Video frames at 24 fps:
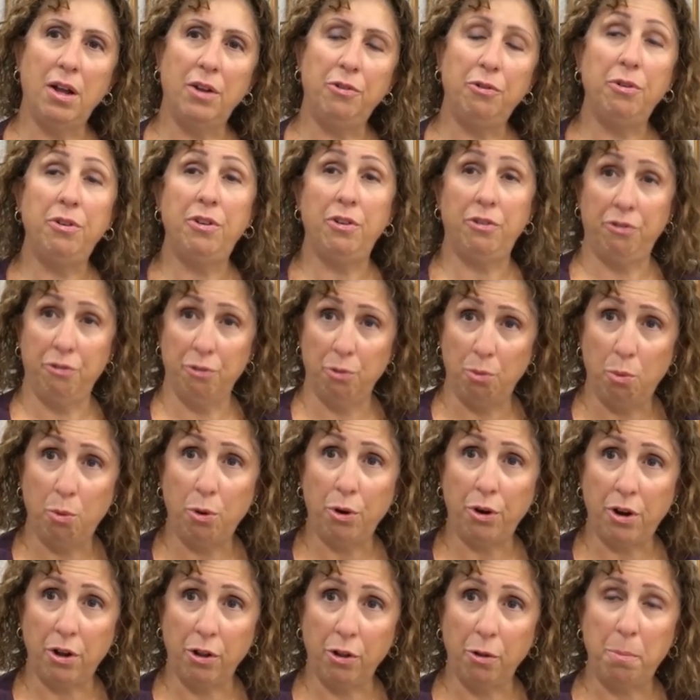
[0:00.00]
traditional
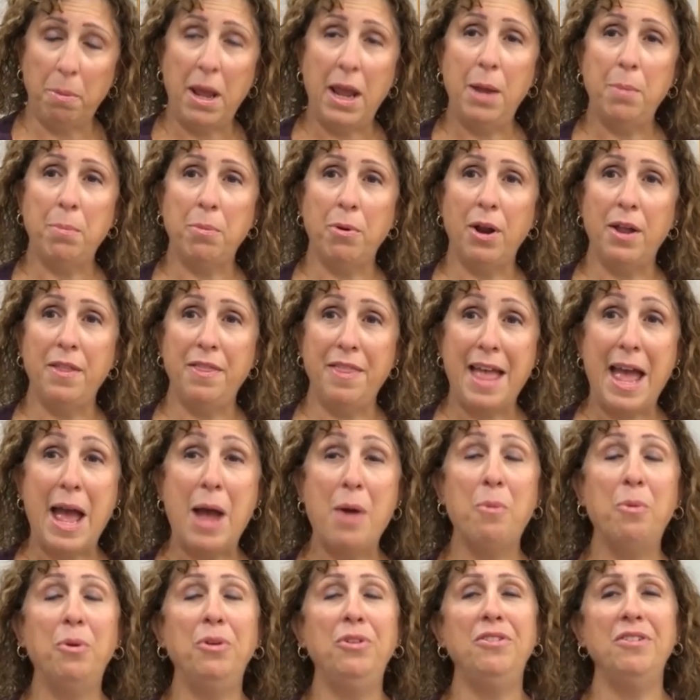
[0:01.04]
watercolor paper, and
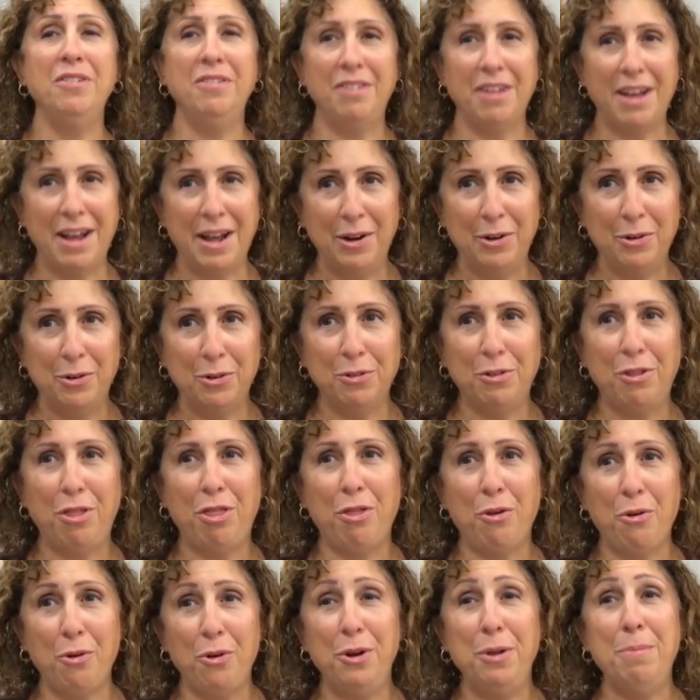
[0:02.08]
that was entitled
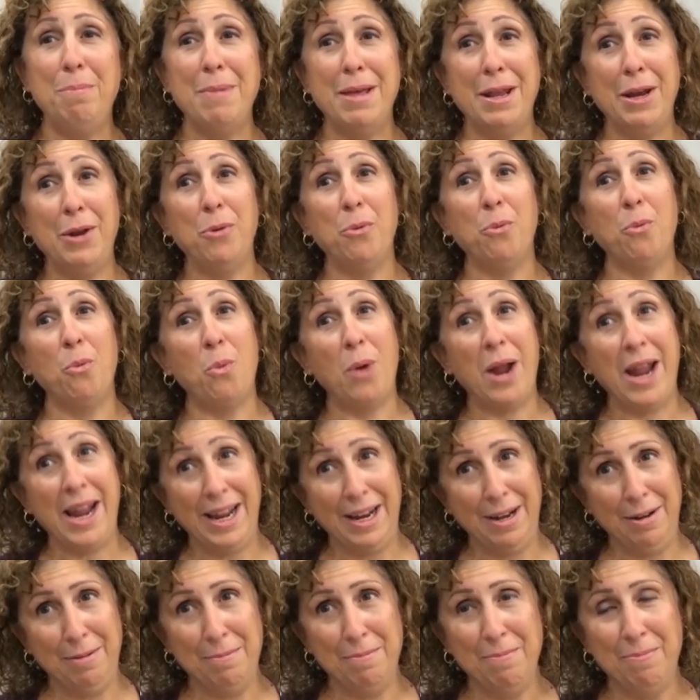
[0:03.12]
30-Minute
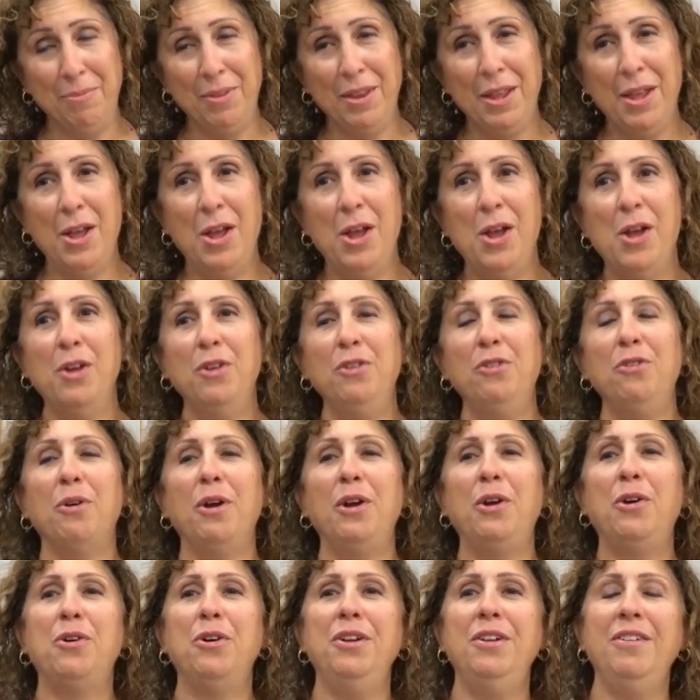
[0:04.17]
Wait. So
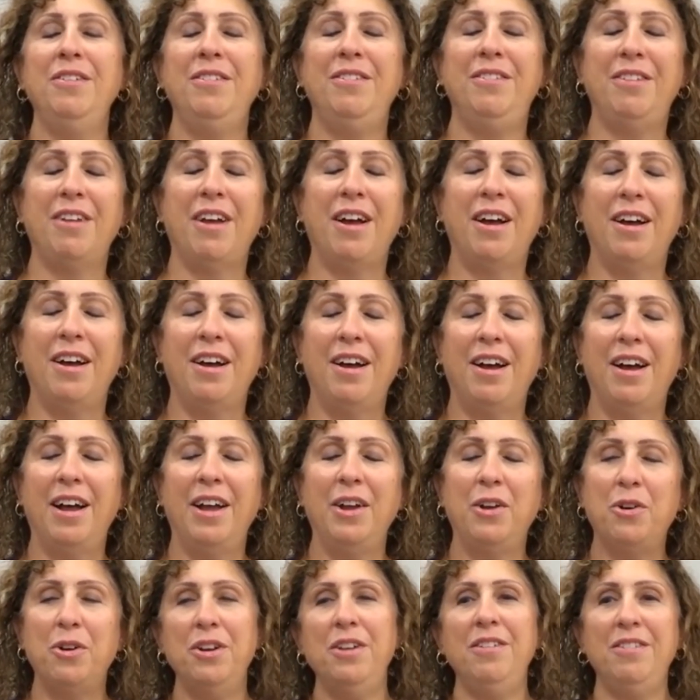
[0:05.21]
I couldn't
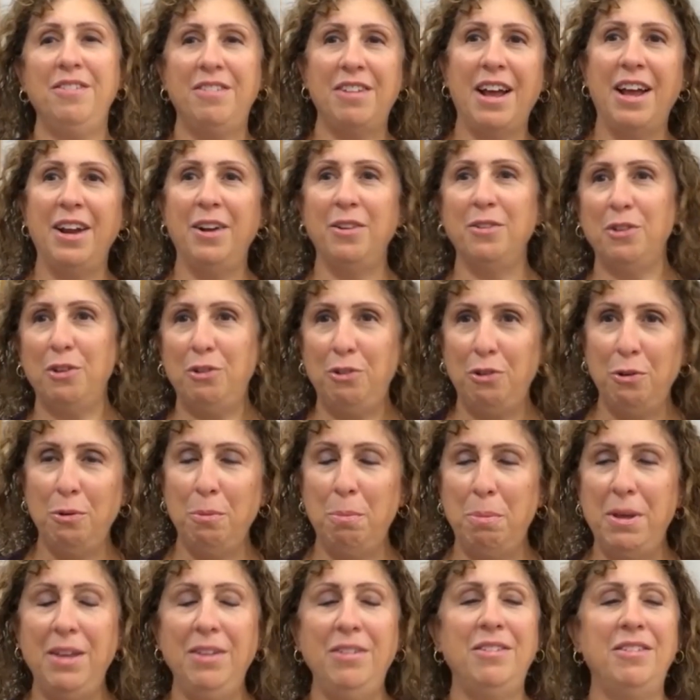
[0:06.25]
title the two
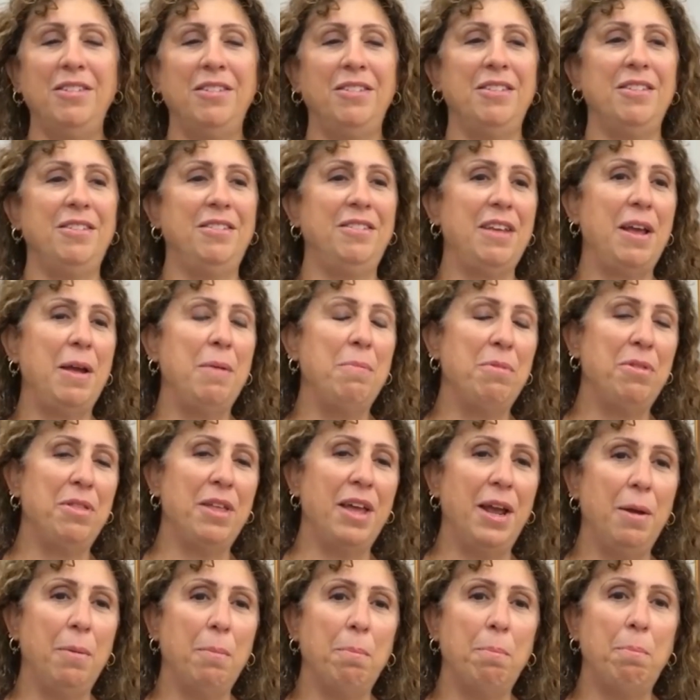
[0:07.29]
pieces the same
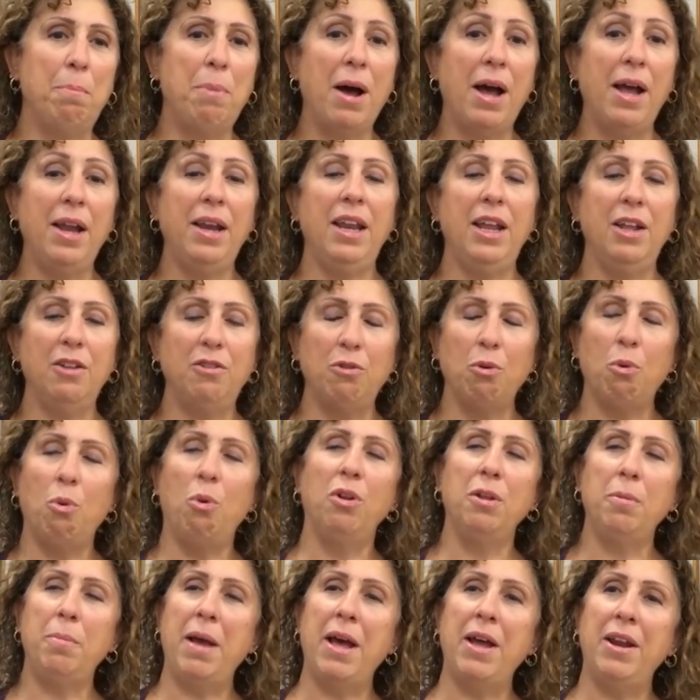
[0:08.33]
thing, but it's
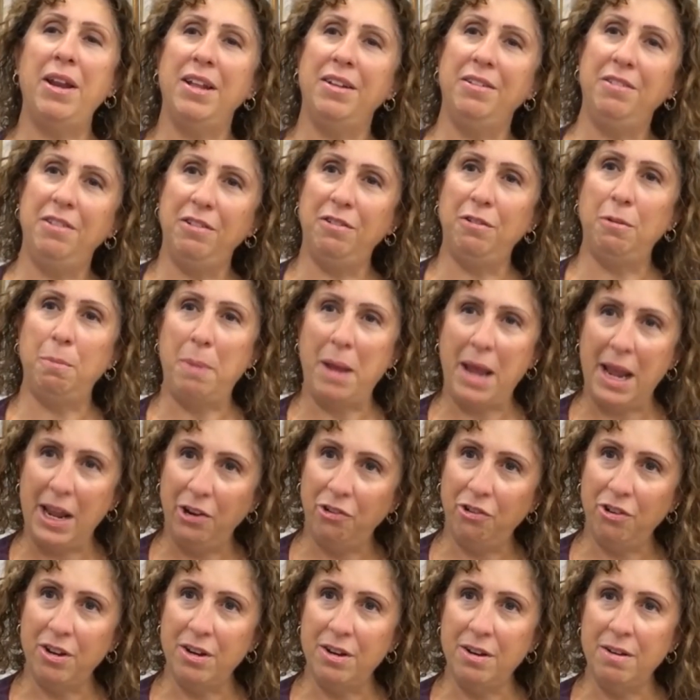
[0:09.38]
all about
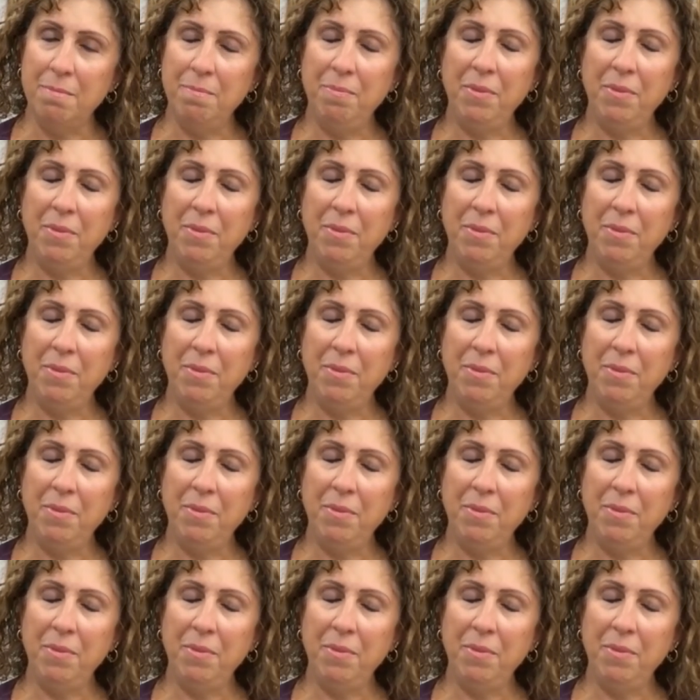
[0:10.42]
anticipation.